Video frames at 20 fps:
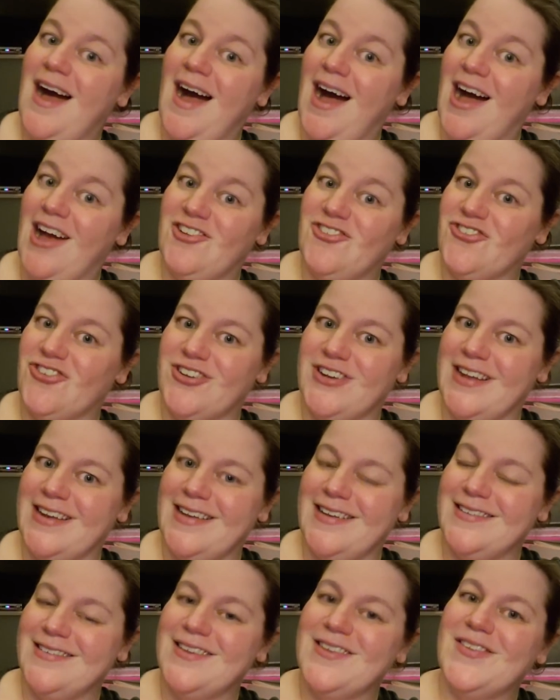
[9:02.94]
I sure
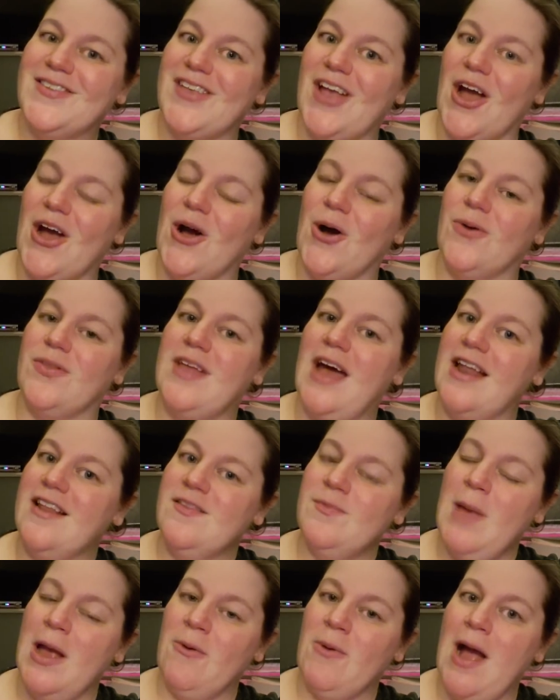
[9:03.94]
didn't. So that
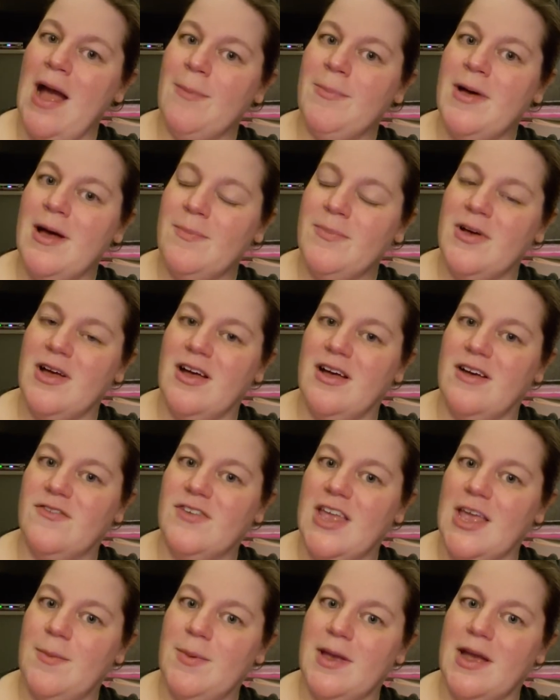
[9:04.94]
is my wrap up of
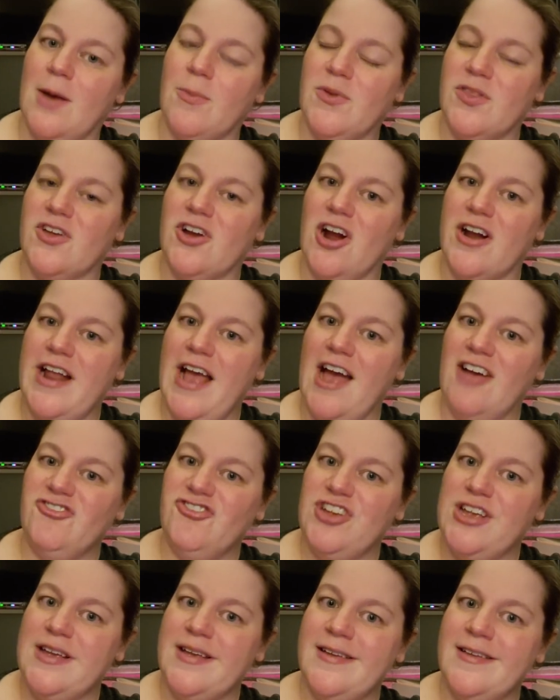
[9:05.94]
Keeping Up with the
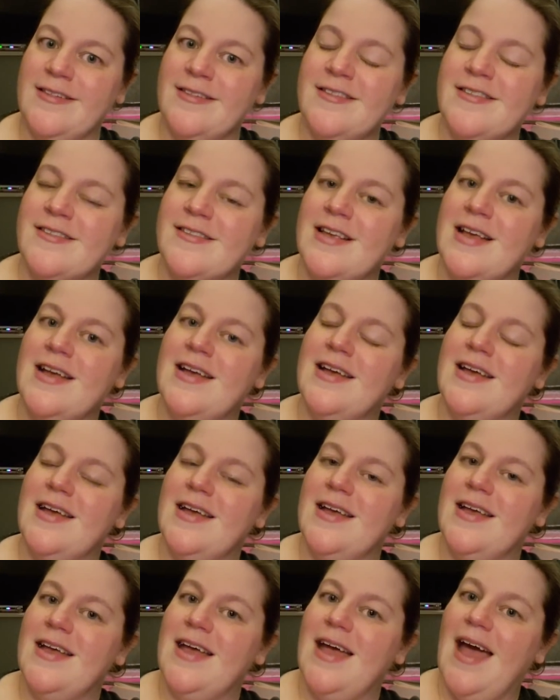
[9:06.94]
Kardashians.
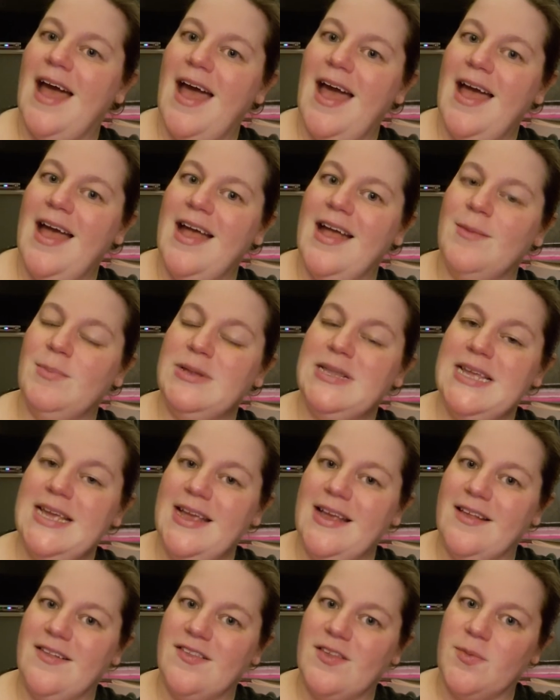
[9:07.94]
And
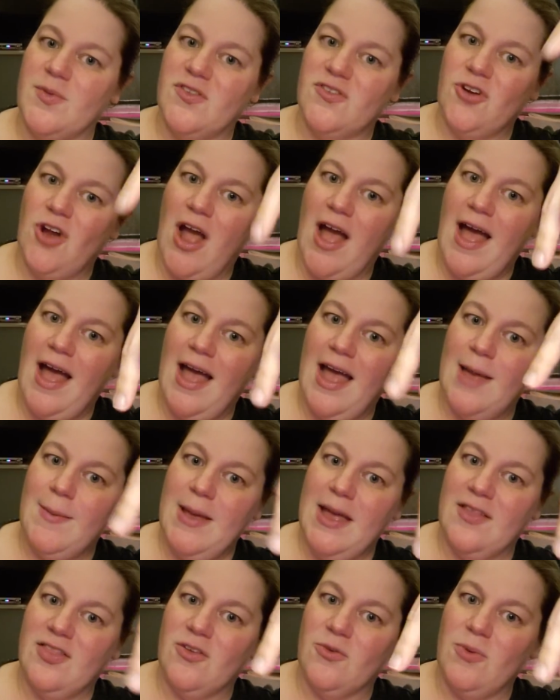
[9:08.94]
please
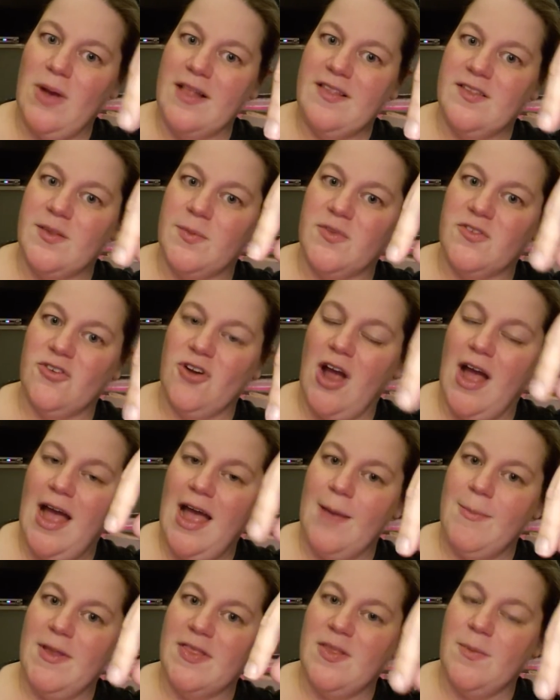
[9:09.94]
subscribe, hit the red
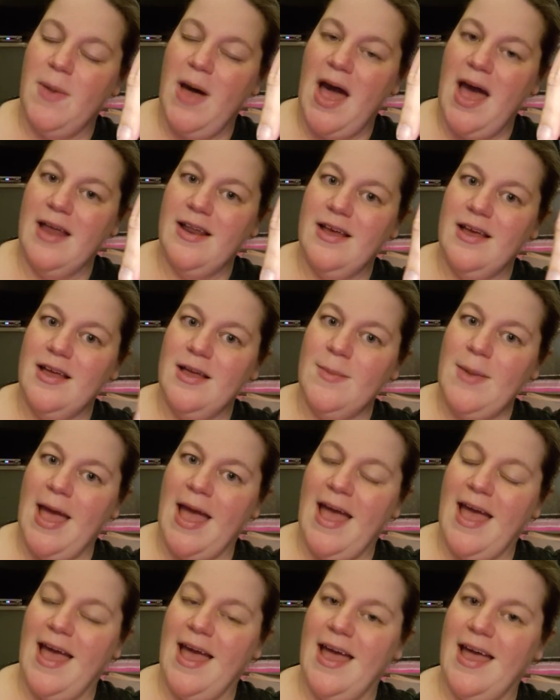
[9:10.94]
subscribe at the bottom,
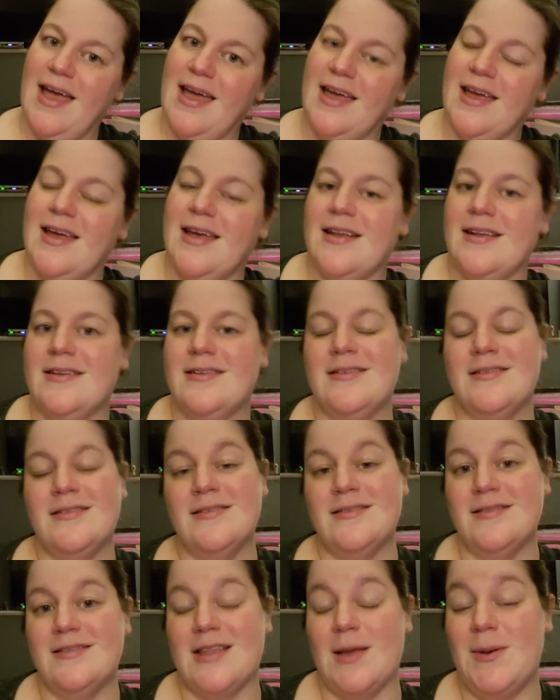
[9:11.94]
and
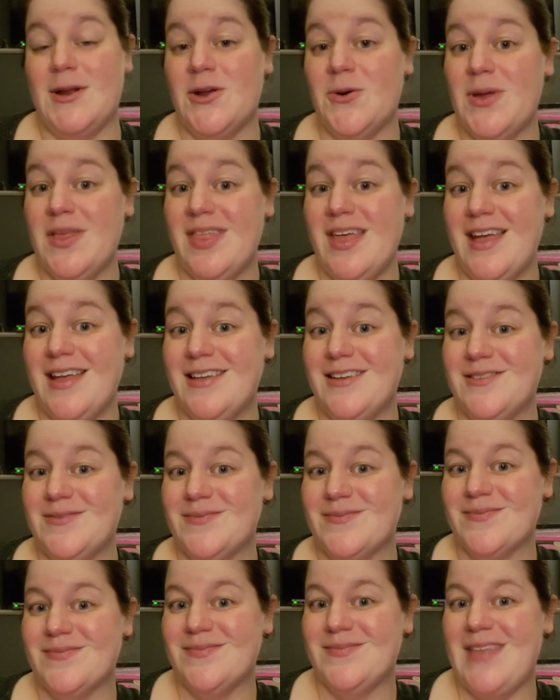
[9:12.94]
let me know what you think.
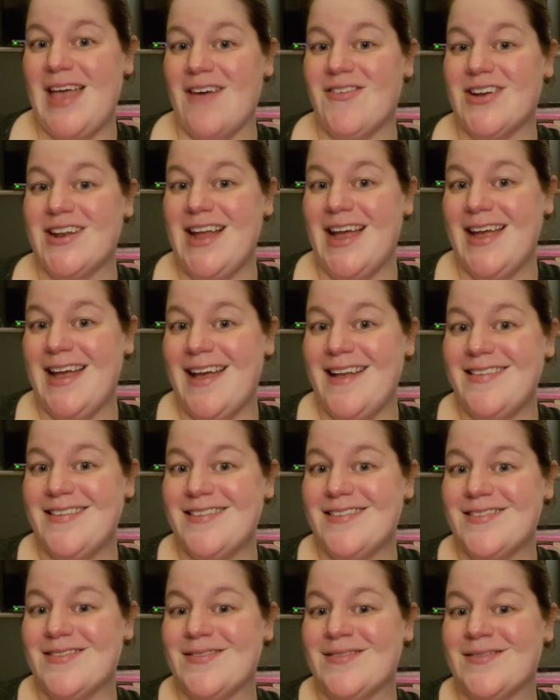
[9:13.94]
Have a good night,
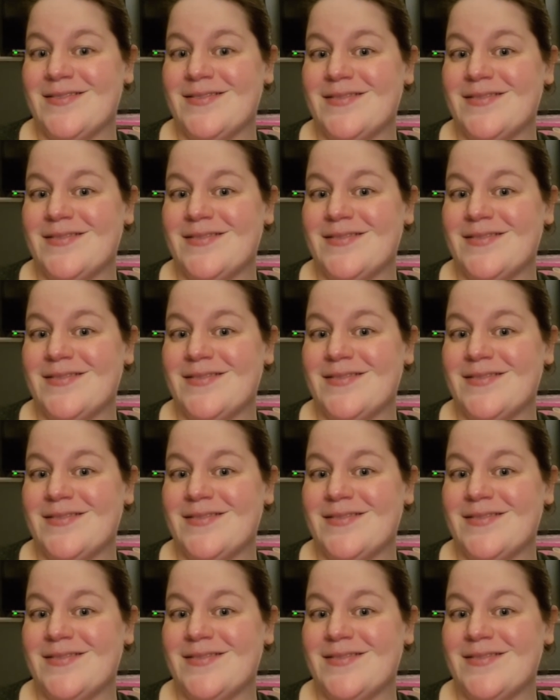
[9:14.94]
guys.